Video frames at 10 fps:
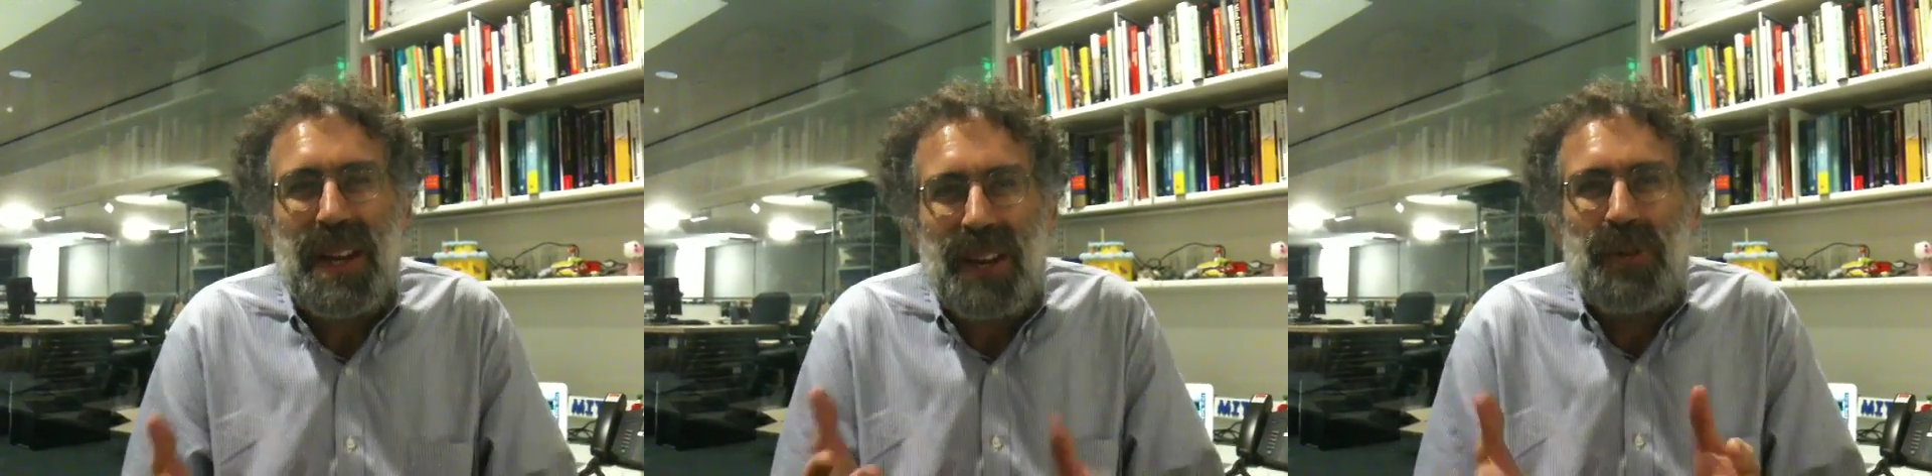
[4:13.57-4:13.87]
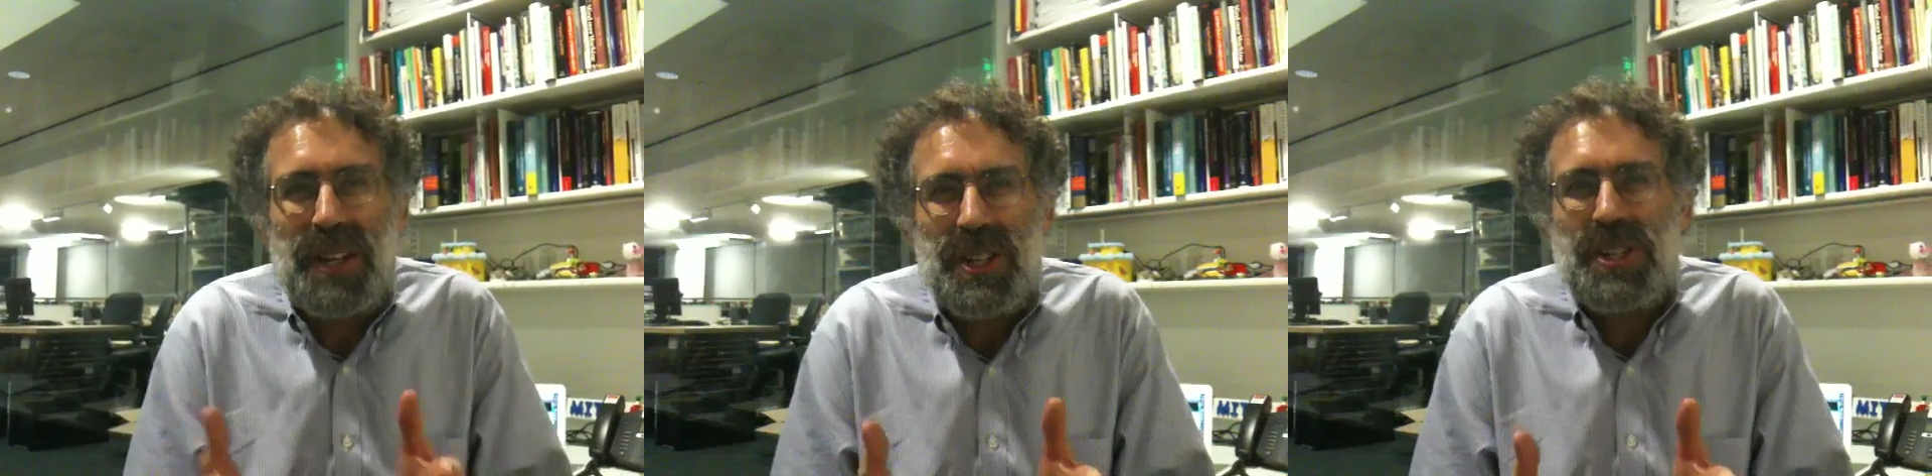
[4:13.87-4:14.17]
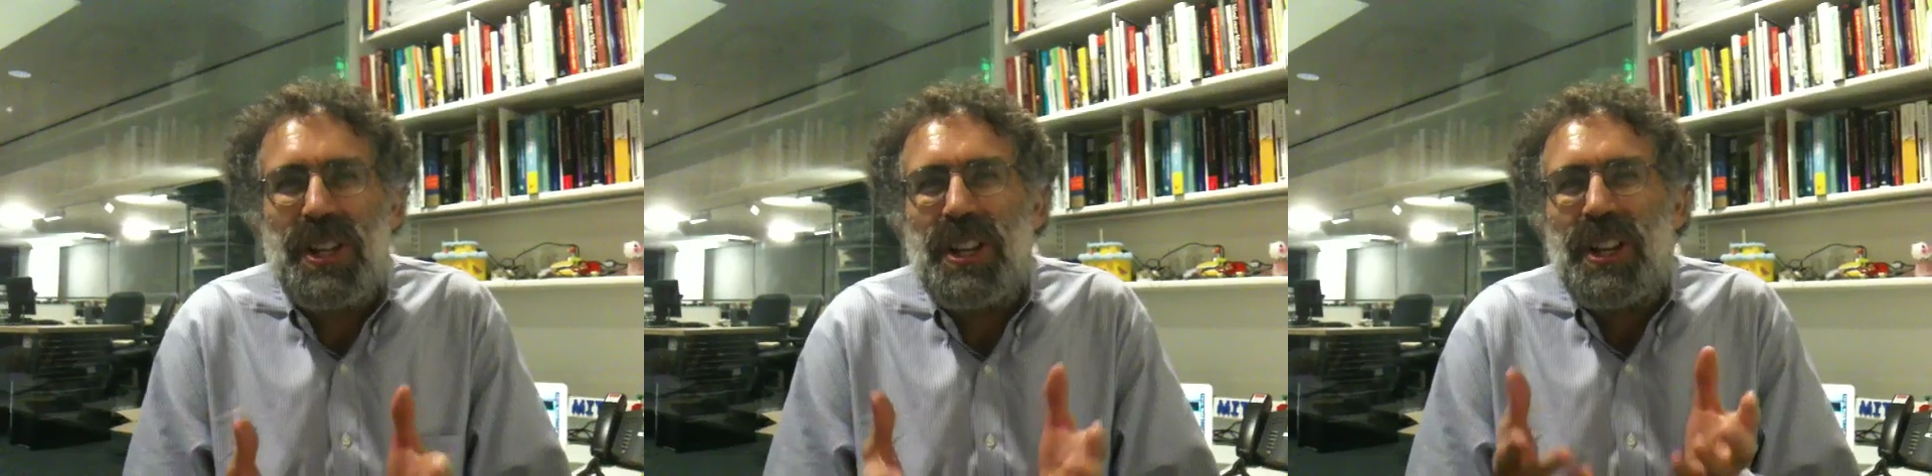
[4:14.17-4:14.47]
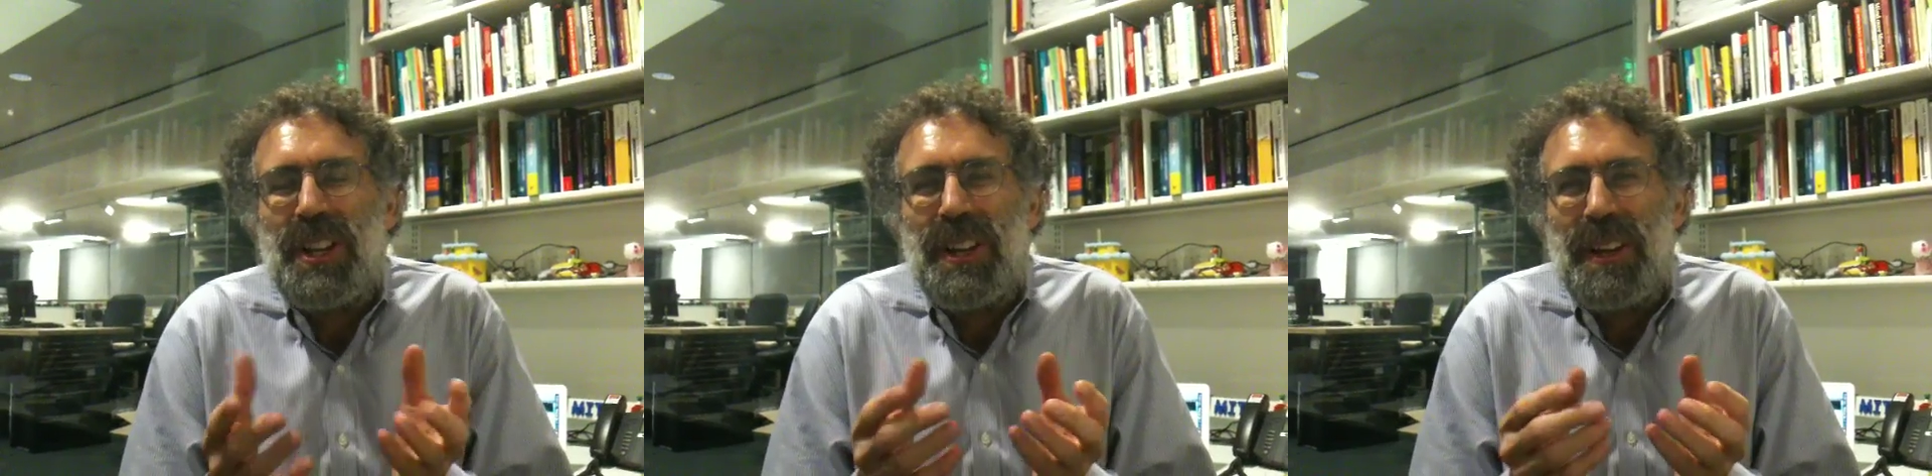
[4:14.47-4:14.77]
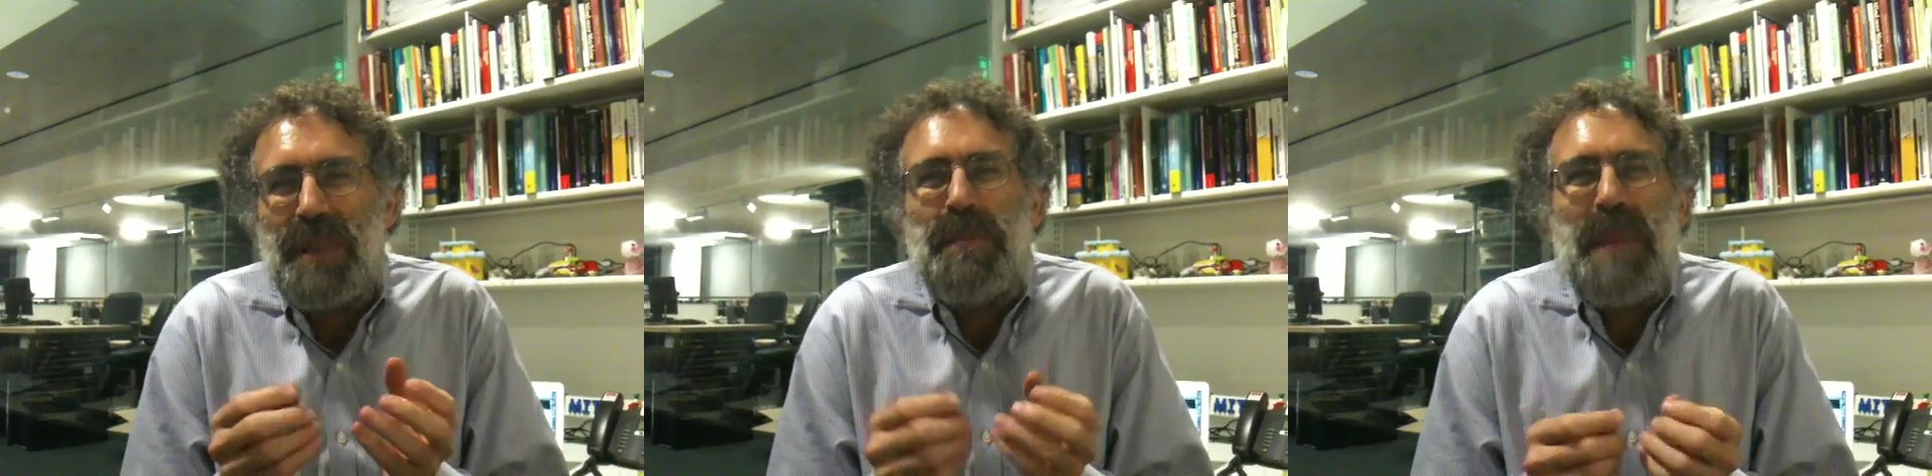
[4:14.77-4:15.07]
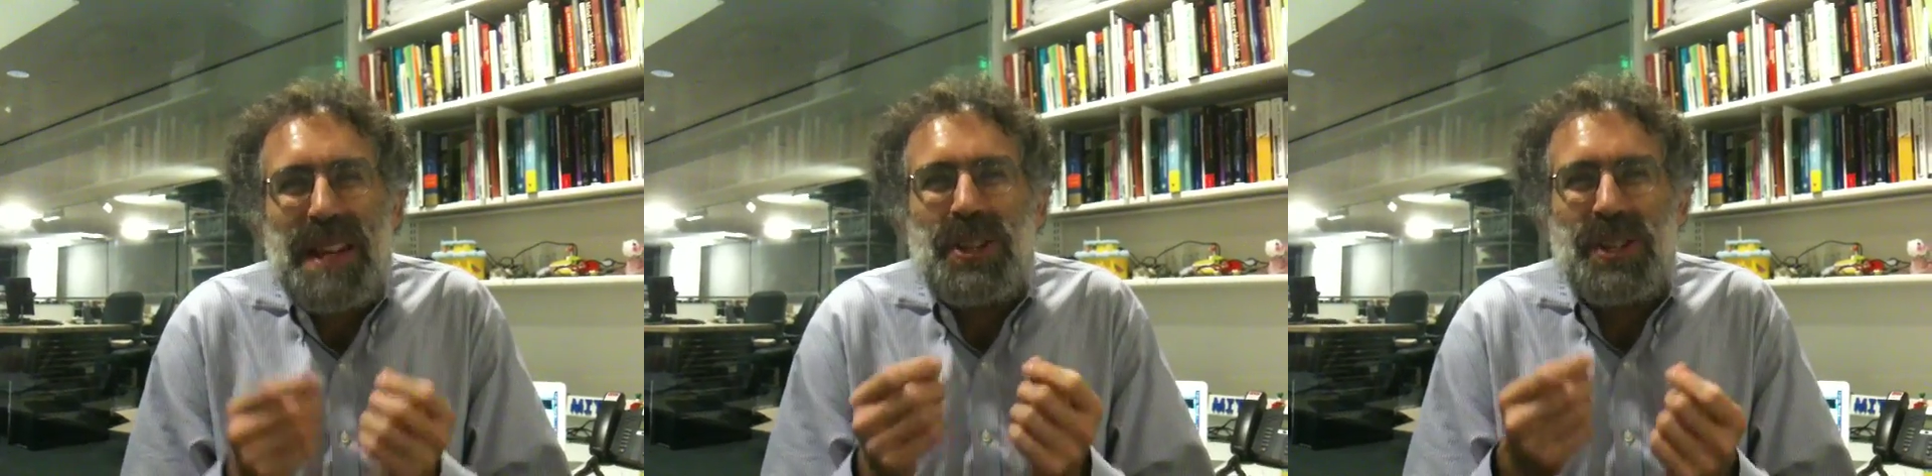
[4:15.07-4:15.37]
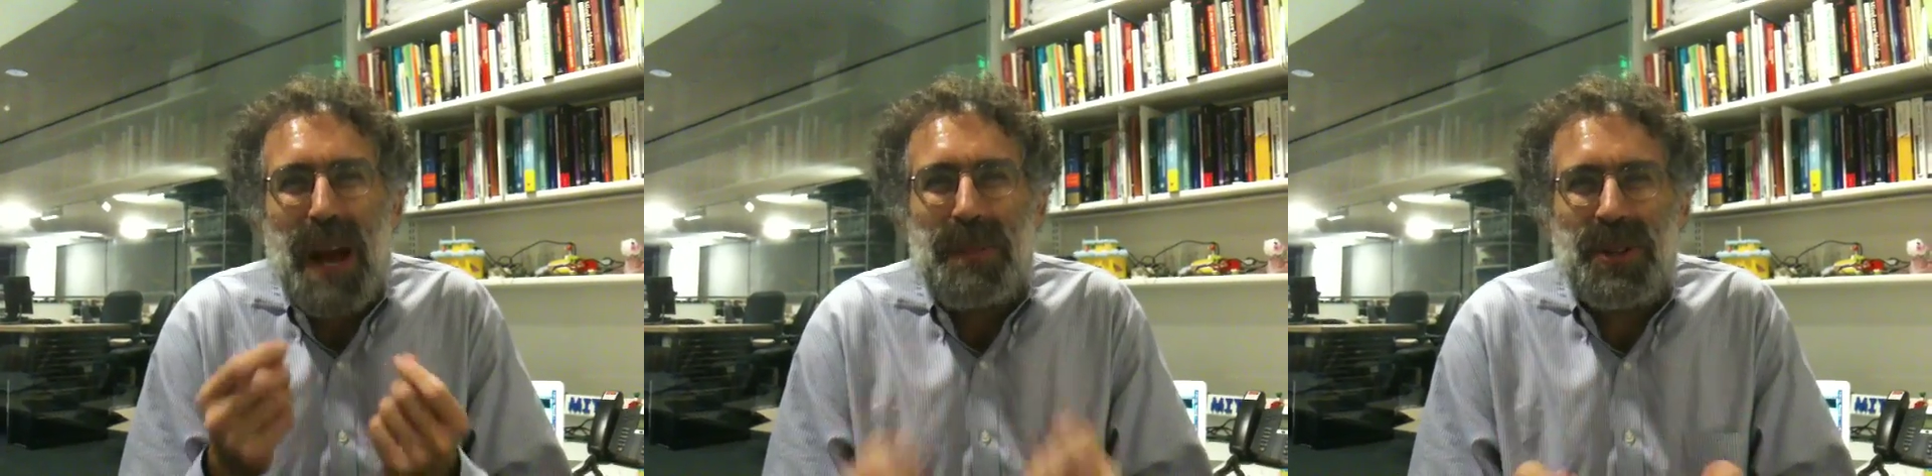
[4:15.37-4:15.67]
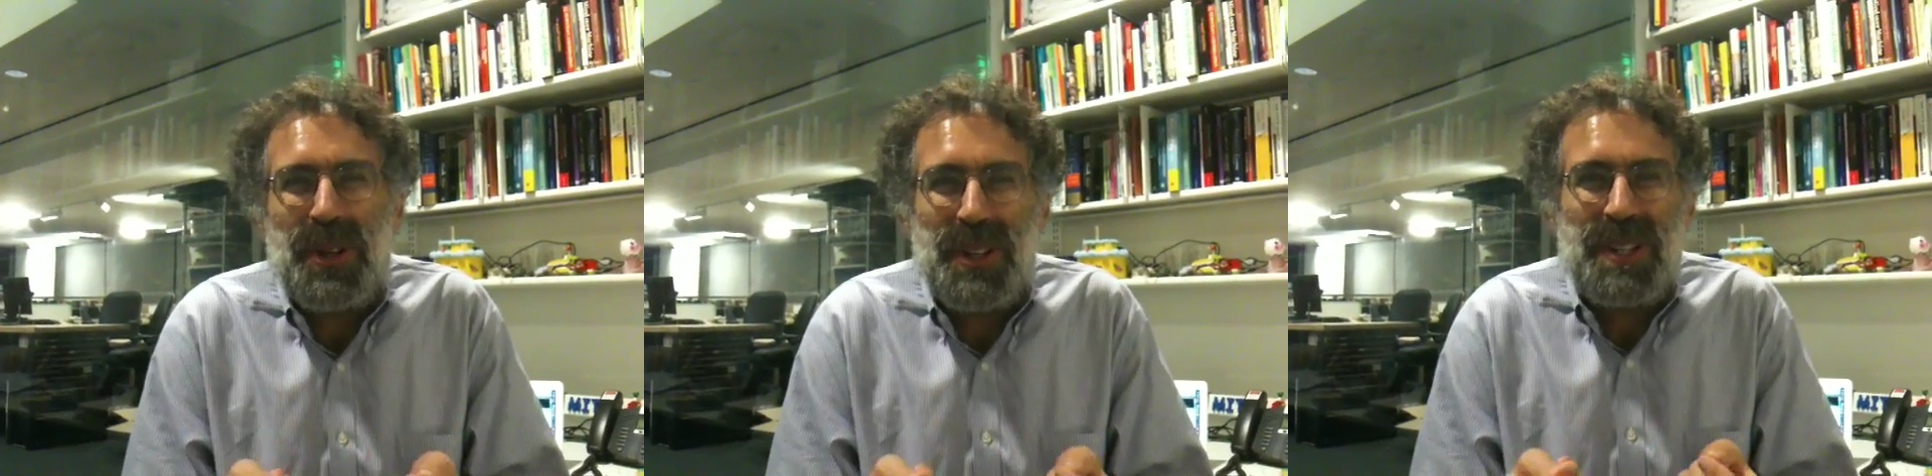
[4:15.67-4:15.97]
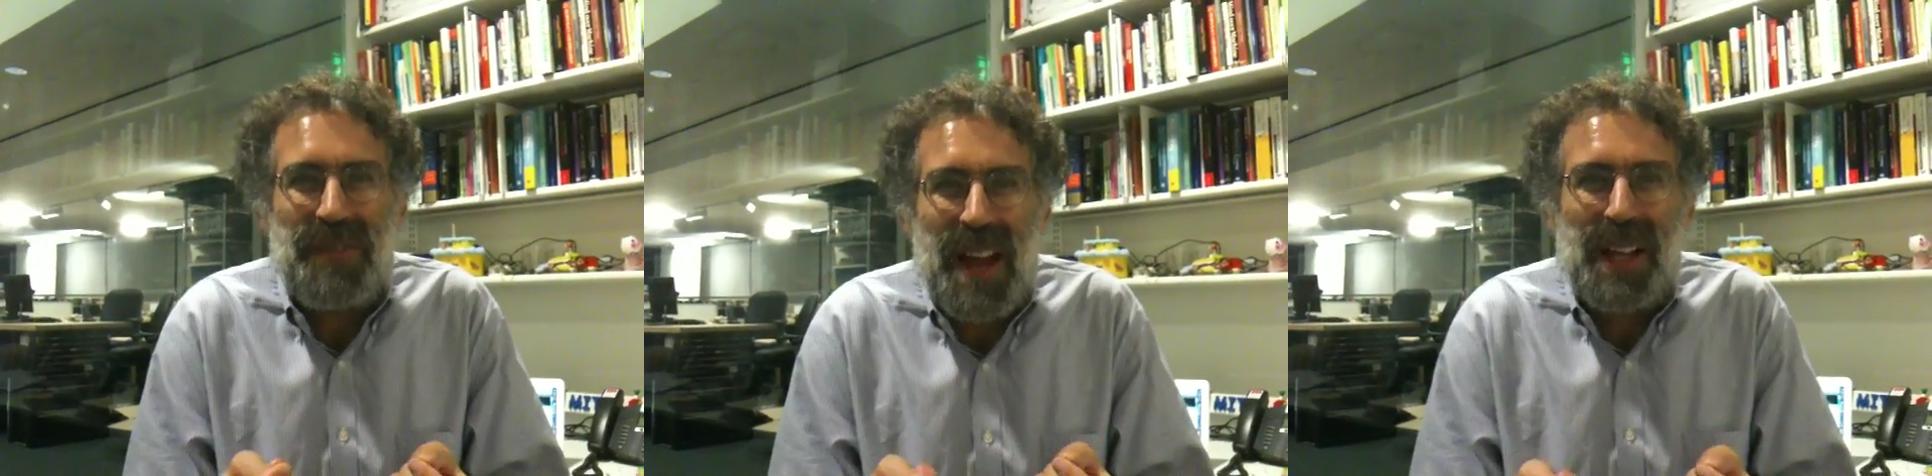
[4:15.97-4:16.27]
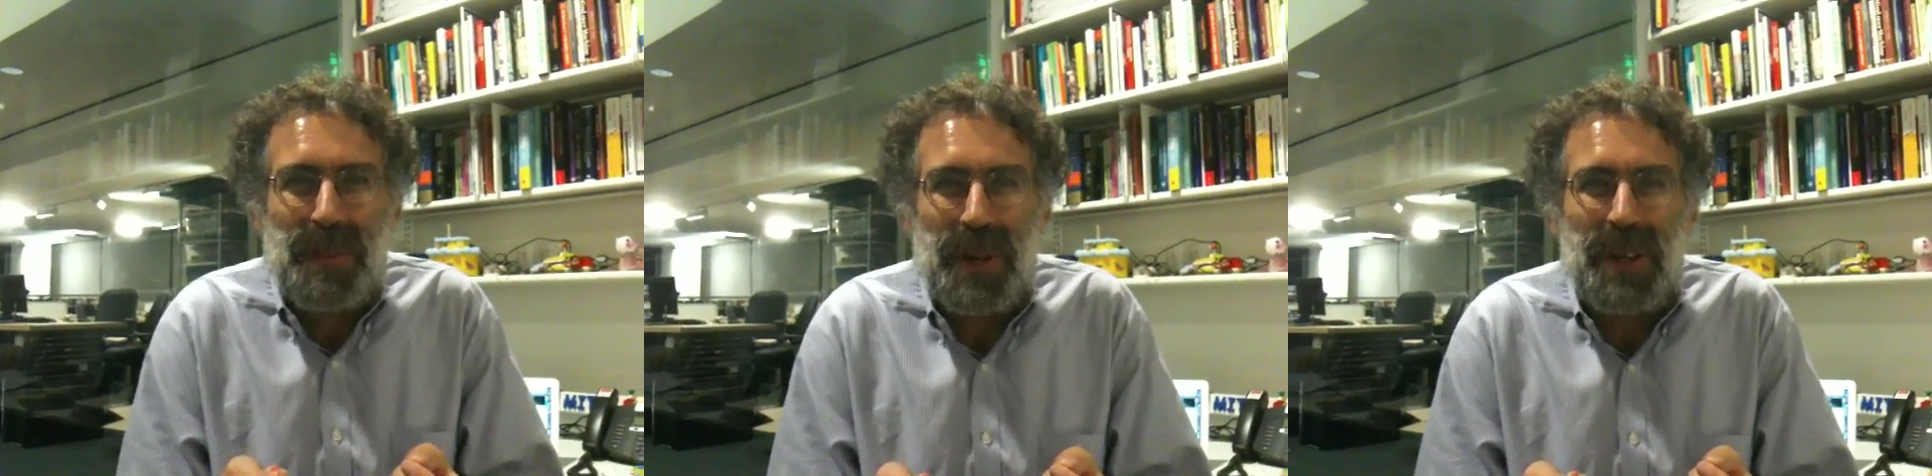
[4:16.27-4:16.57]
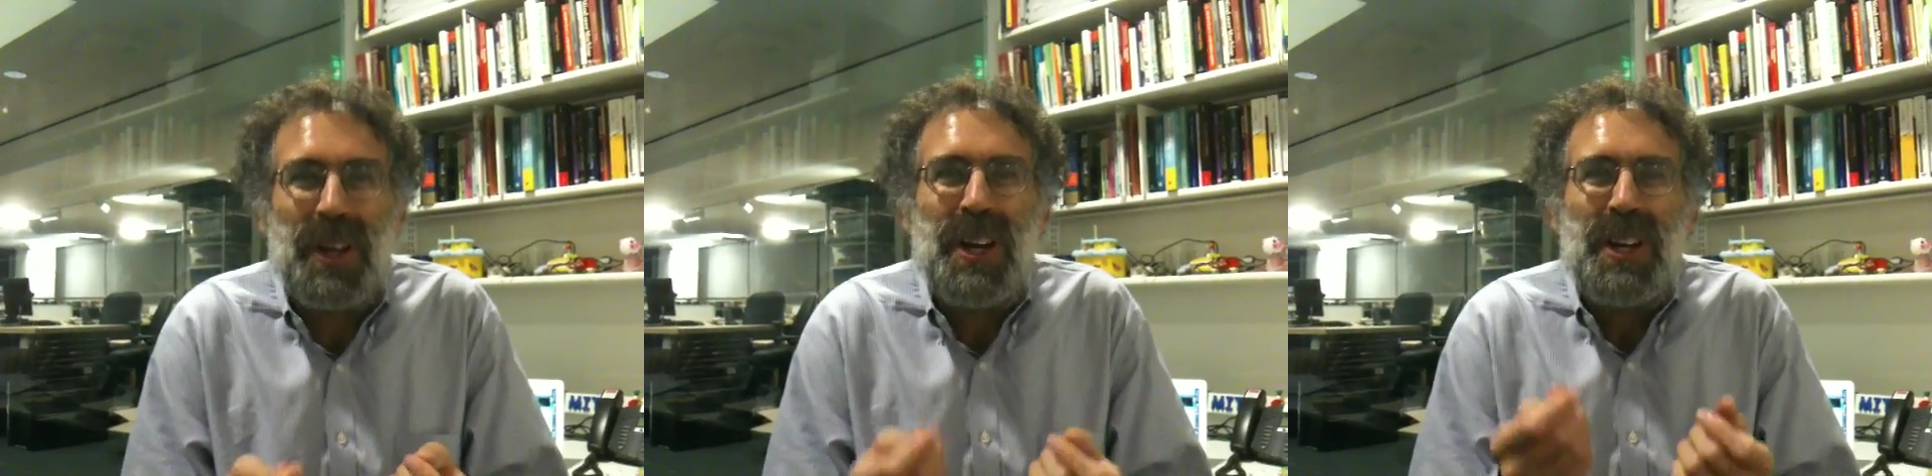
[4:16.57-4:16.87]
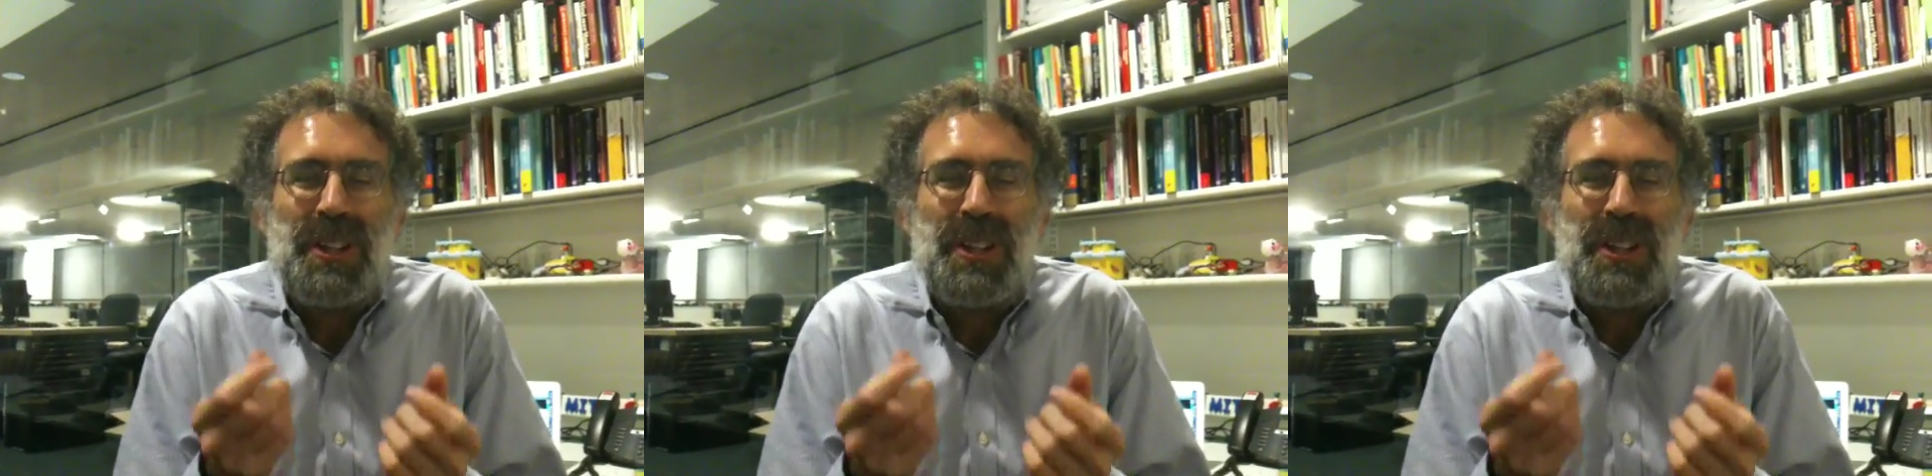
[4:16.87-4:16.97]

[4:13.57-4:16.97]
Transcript: it makes those opportunities available